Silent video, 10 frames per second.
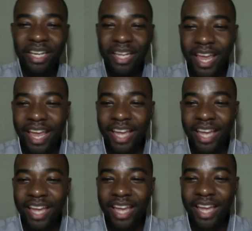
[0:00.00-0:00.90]
and he
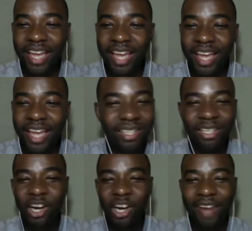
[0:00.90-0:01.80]
was like,
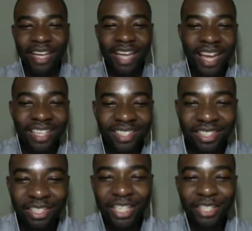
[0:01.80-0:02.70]
all right, guys,
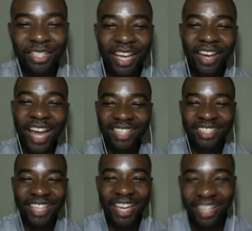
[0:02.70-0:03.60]
you need to get your act
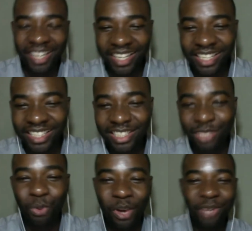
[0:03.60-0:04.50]
together. And this
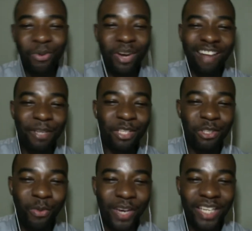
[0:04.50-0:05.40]
is what I've been
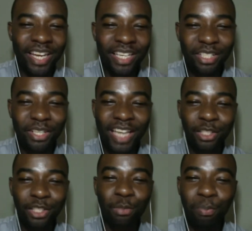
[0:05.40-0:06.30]
doing, and you guys
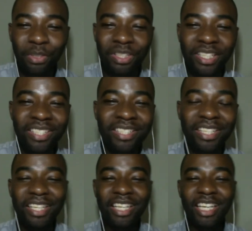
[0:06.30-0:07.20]
need to put this
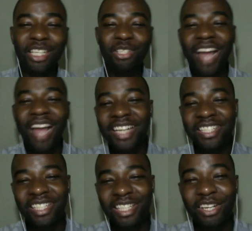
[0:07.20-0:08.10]
into
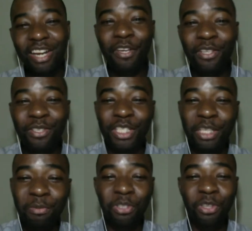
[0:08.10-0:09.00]
action in order for you to see
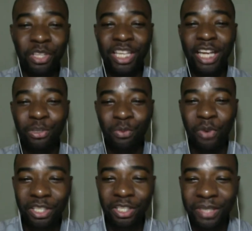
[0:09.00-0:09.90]
results that you
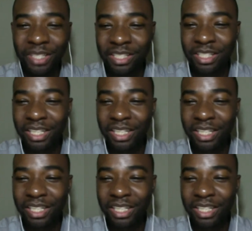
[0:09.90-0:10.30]
want. Because